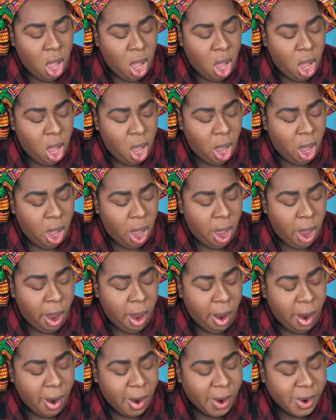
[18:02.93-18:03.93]
Mm.
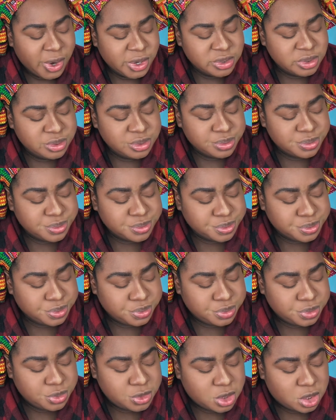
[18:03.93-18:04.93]

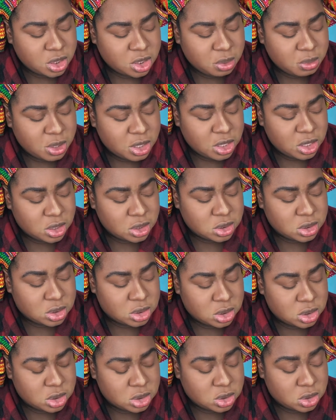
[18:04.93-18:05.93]
I get my nails done,